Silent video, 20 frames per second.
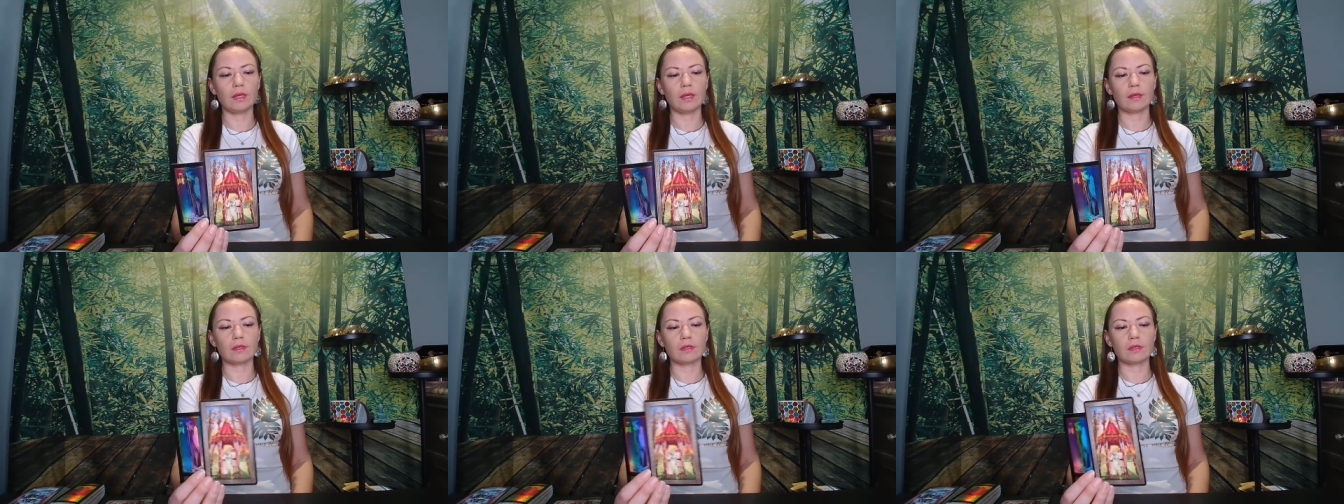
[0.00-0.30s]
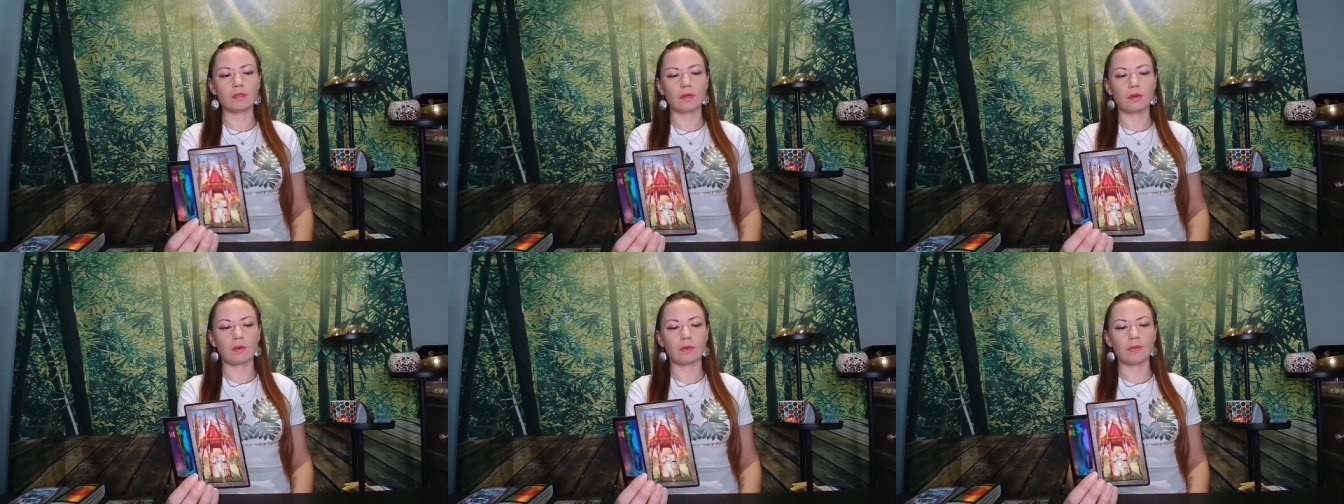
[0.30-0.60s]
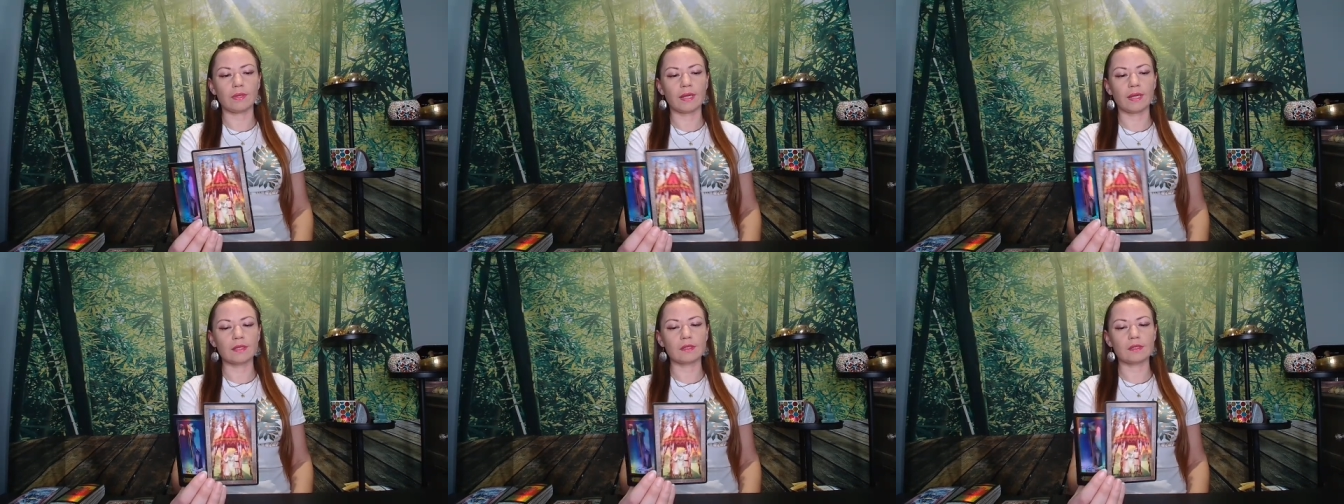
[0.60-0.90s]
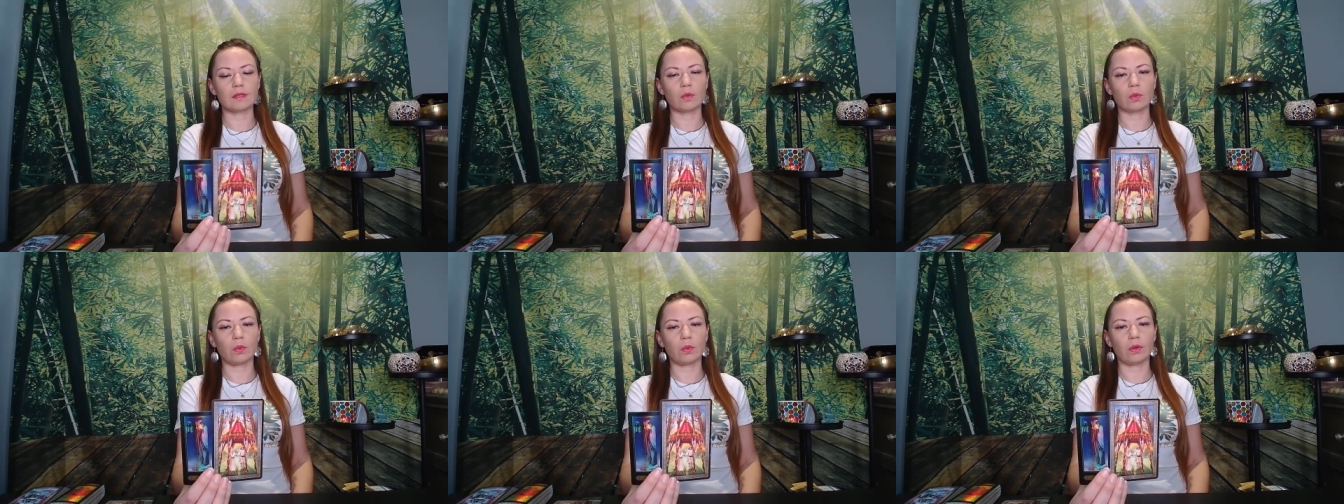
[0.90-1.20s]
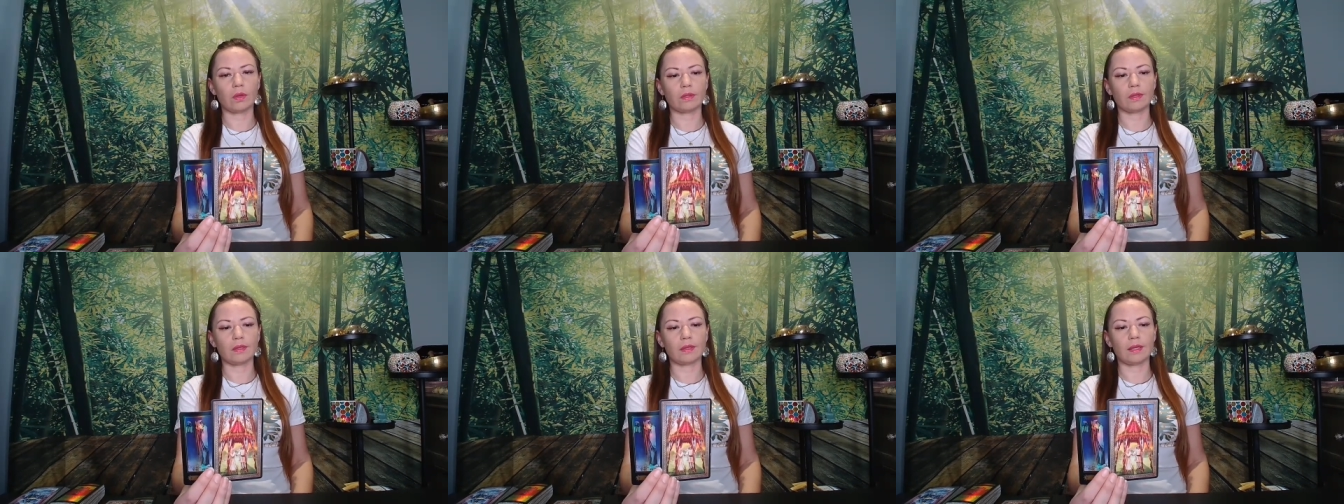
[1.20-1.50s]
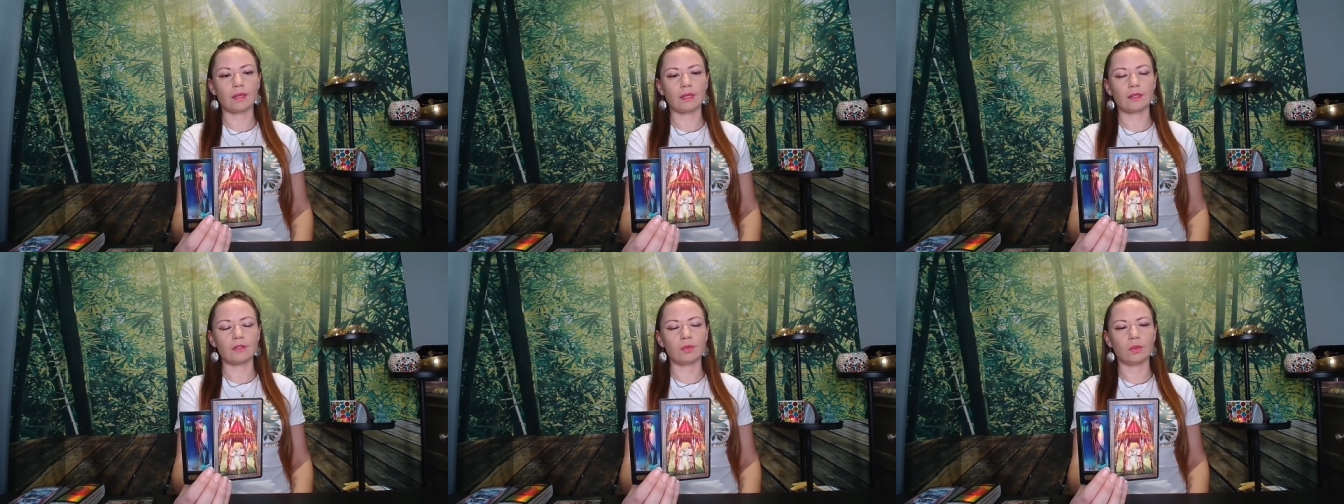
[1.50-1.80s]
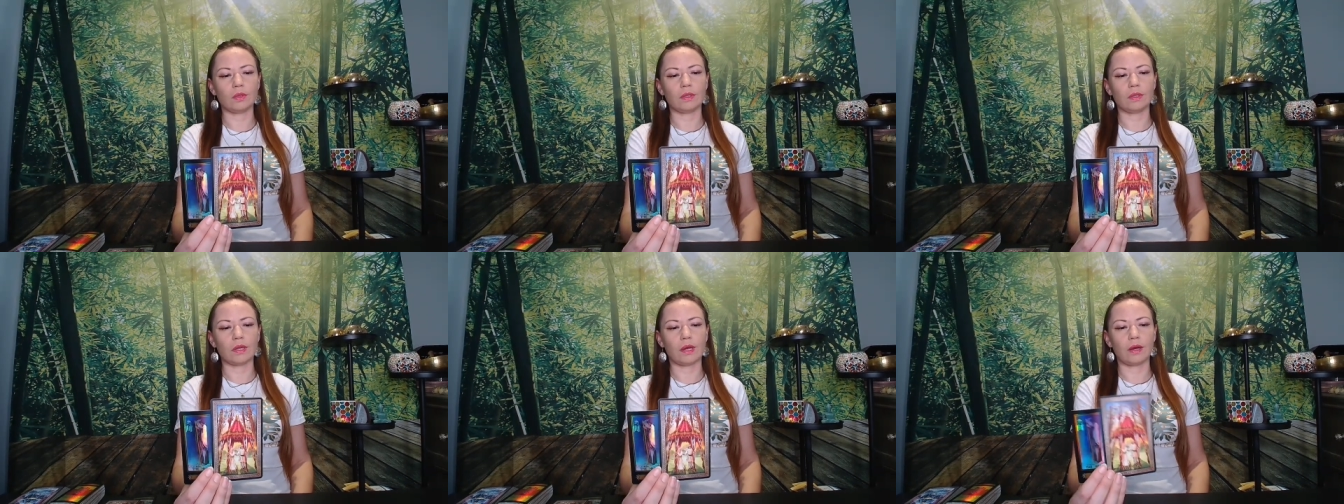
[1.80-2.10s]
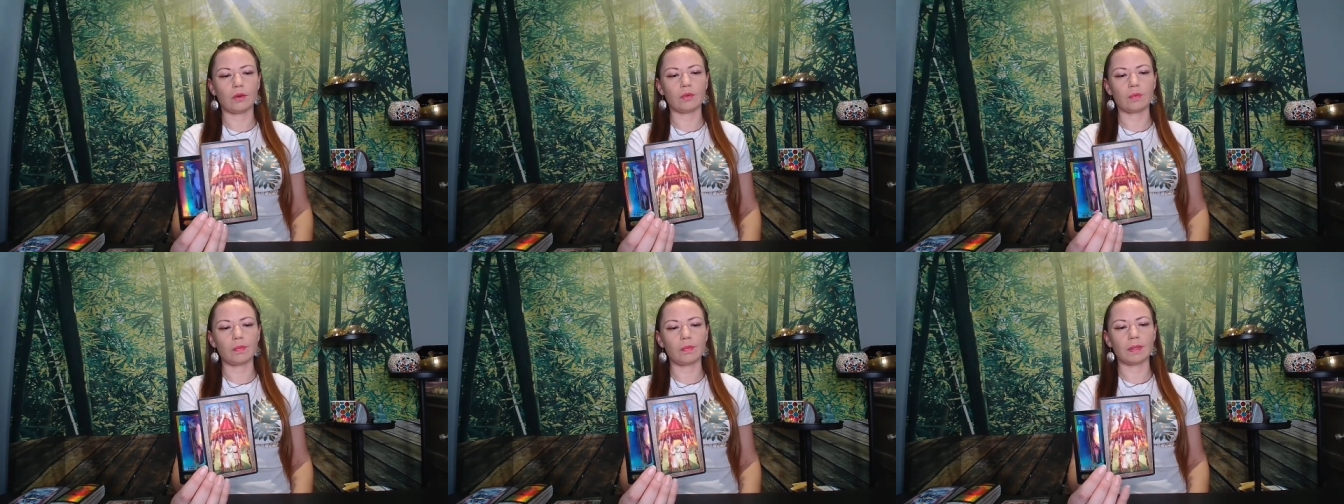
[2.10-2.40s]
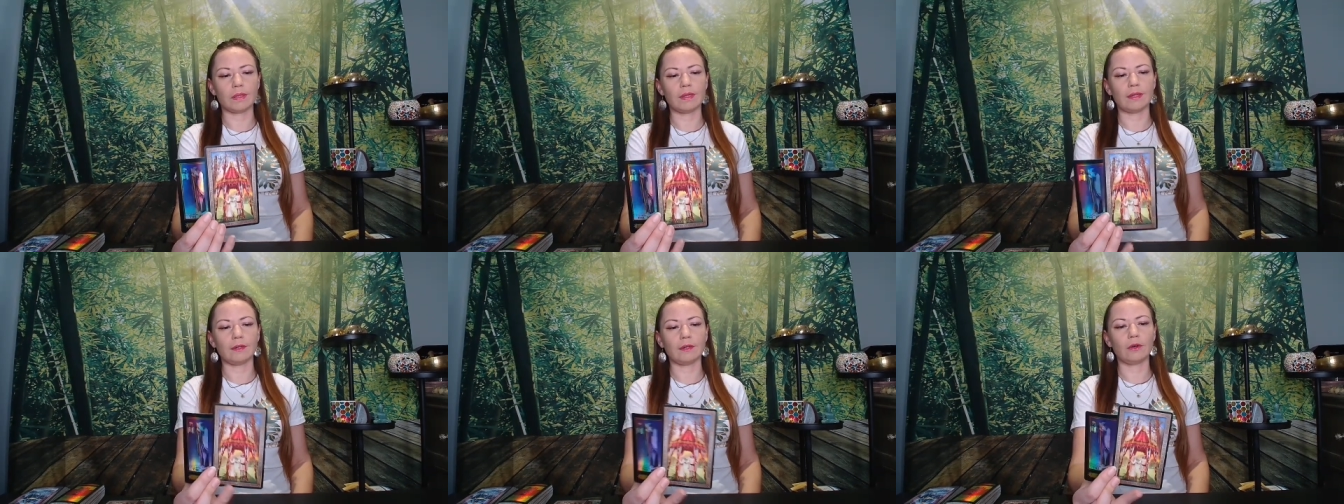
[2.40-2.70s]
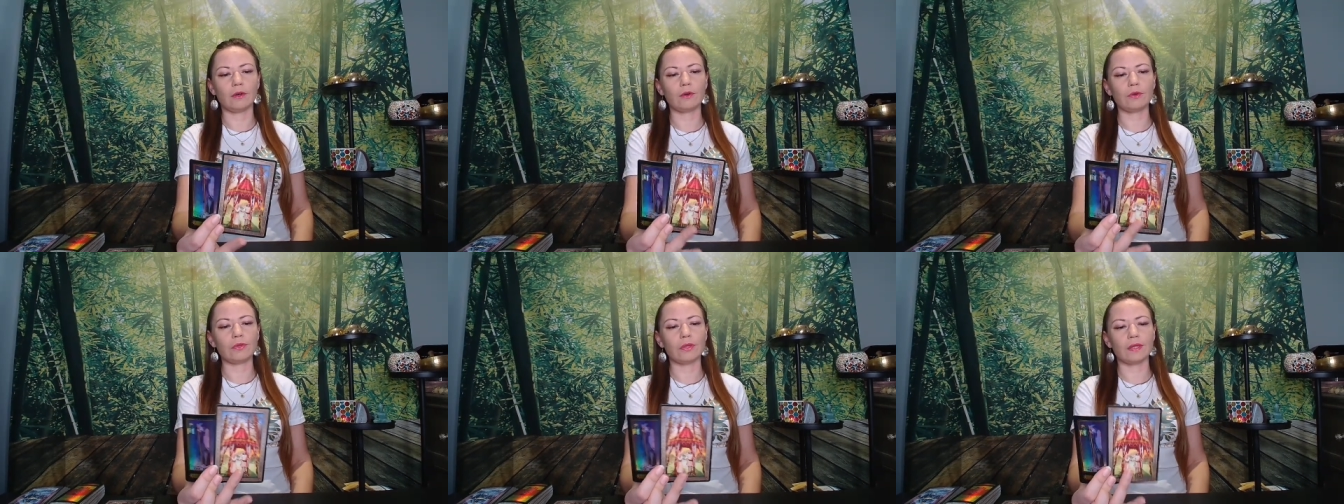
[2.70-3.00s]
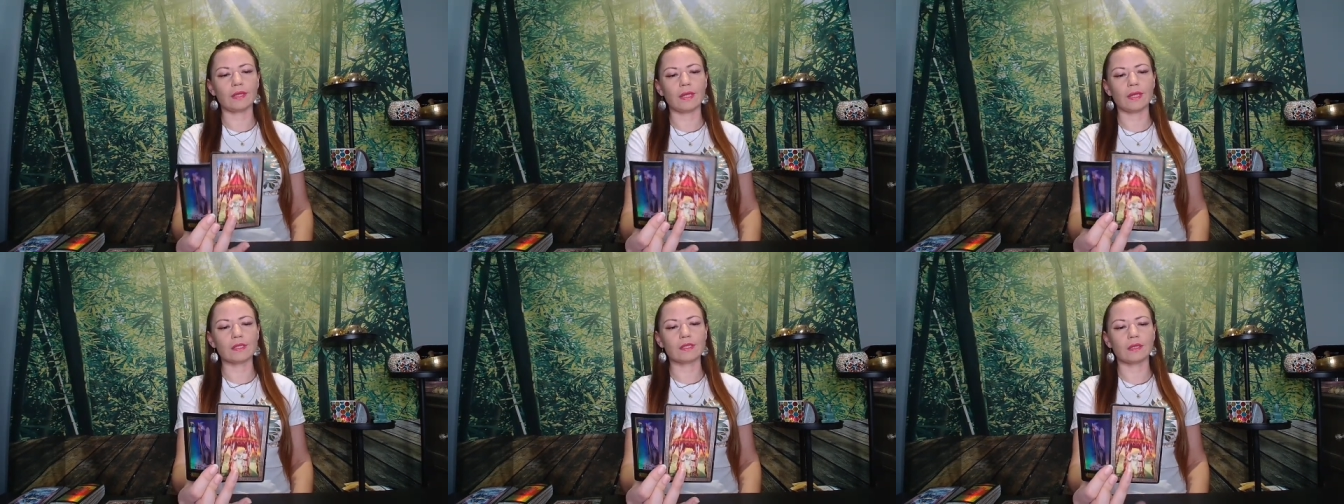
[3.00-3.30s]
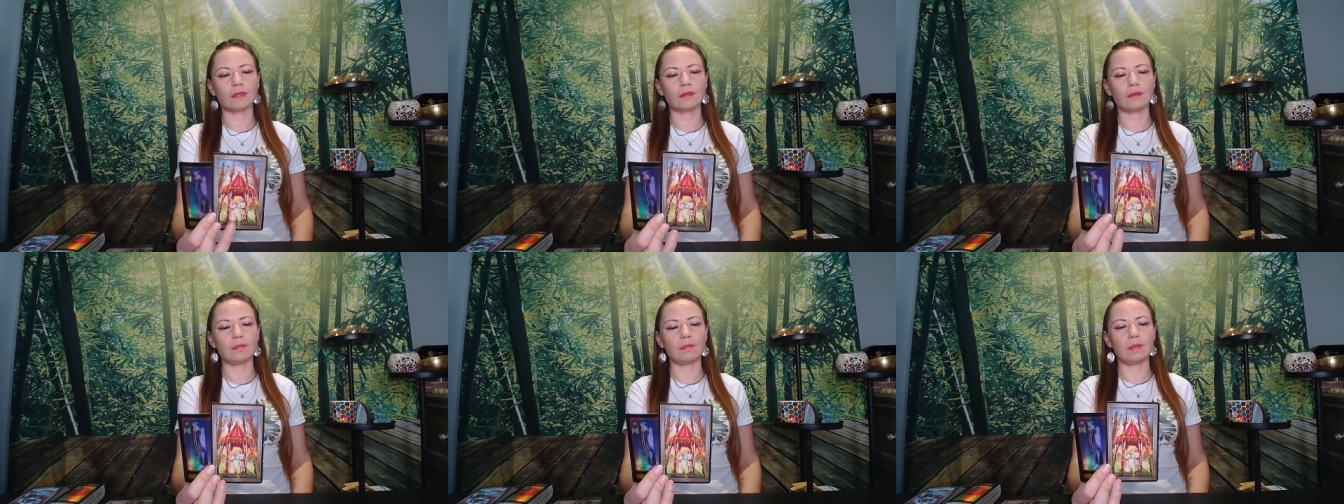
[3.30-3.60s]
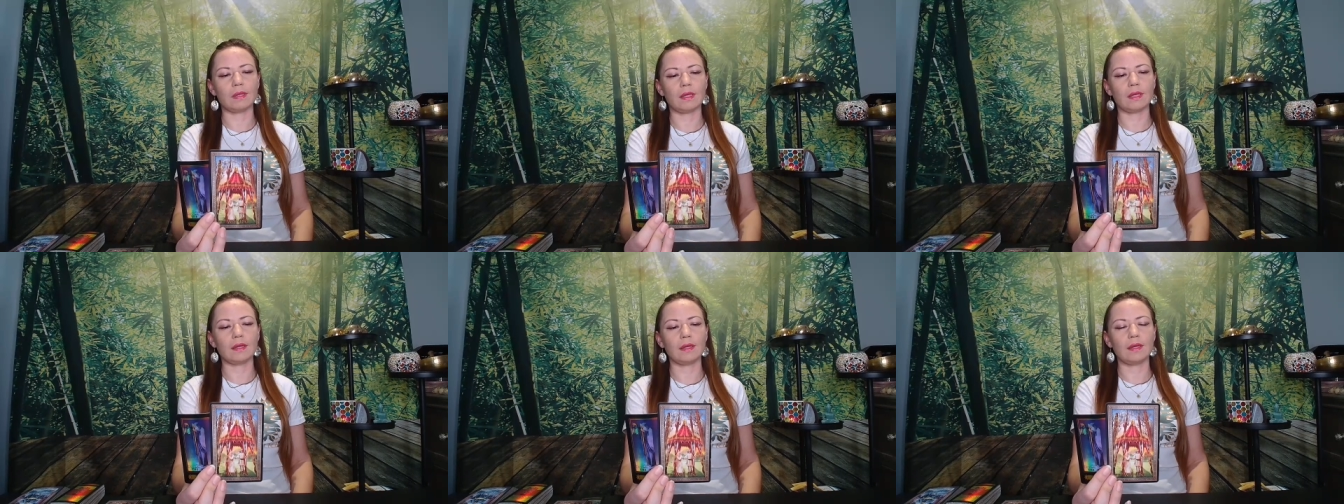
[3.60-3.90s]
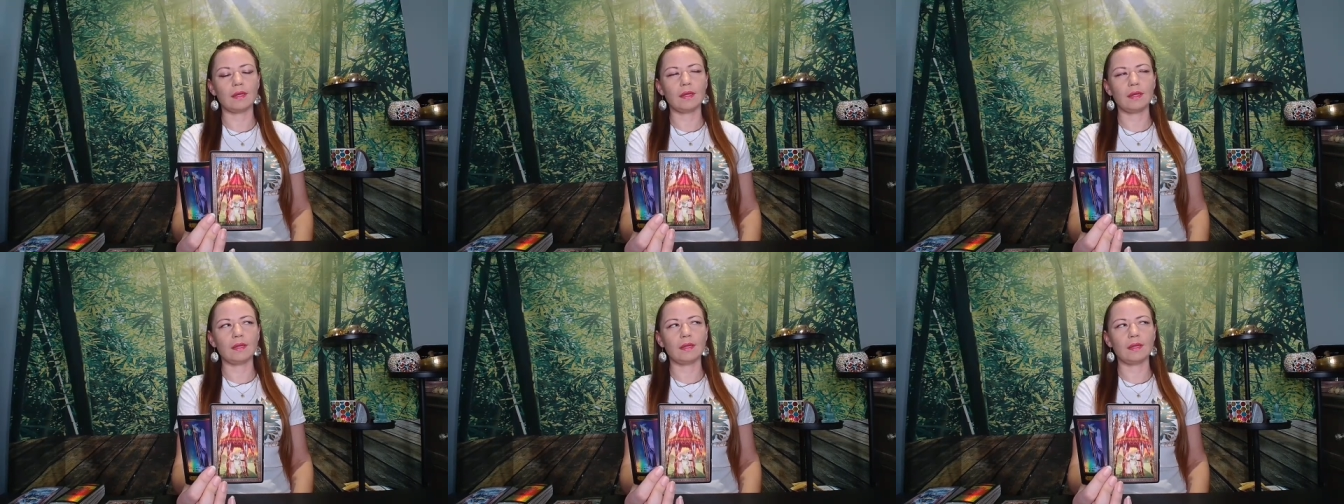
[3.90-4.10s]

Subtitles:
So that's the work that they're doing now, but they know that that's going to be,